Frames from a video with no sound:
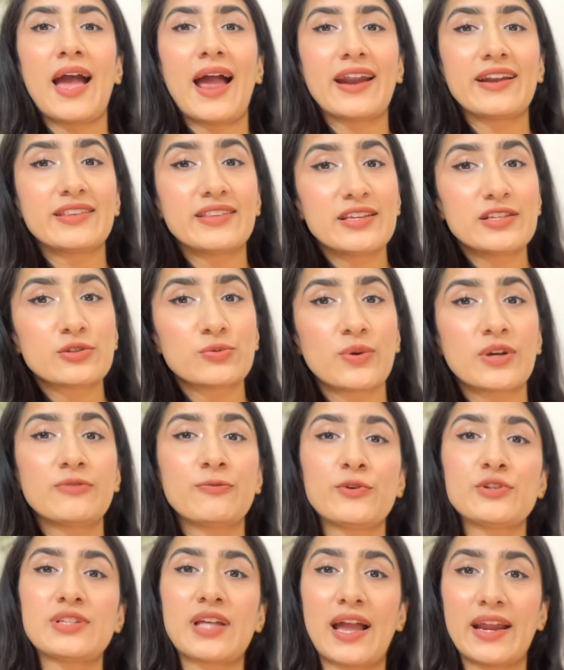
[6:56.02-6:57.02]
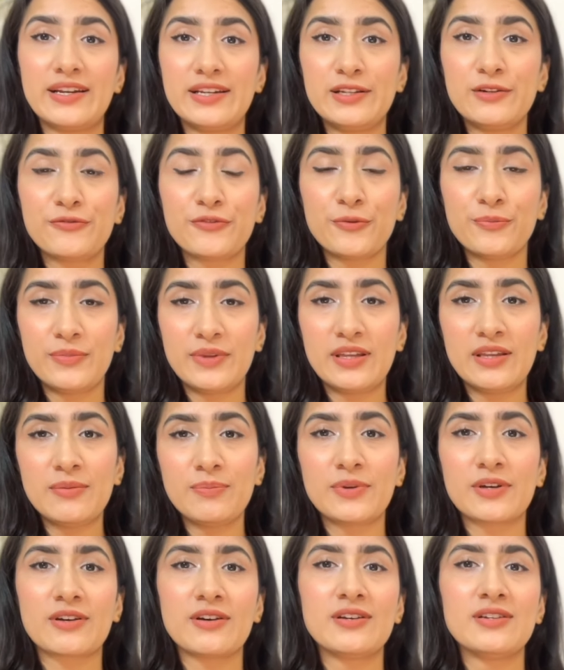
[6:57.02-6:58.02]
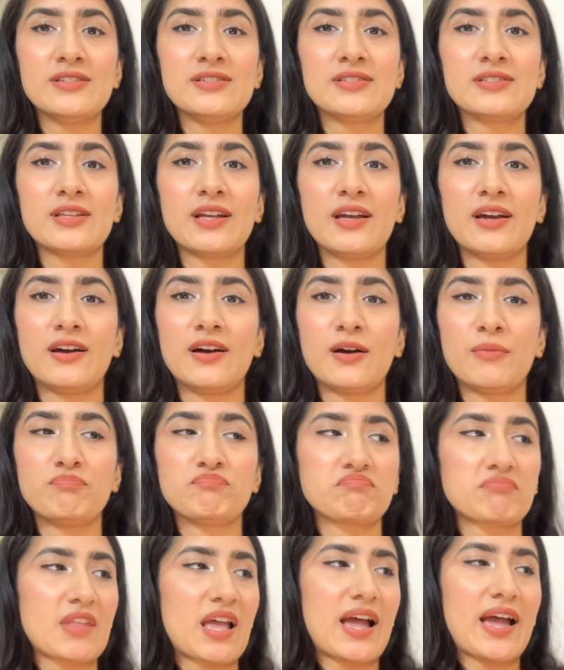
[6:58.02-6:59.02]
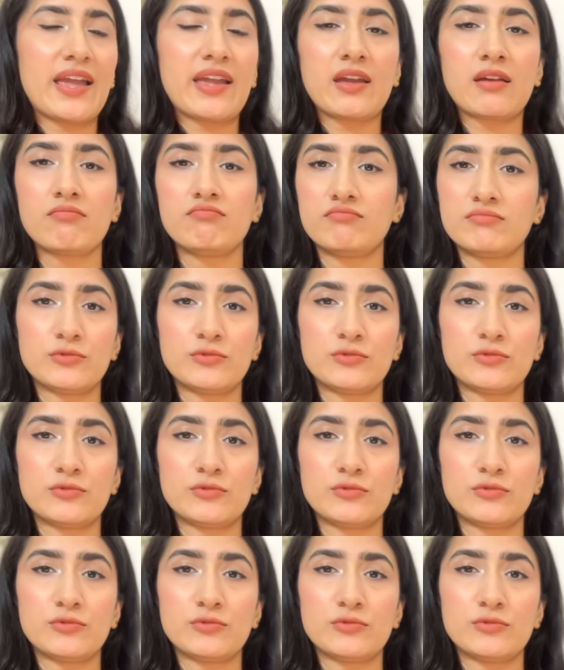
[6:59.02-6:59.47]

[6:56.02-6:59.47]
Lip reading: and this one was ideal for me because I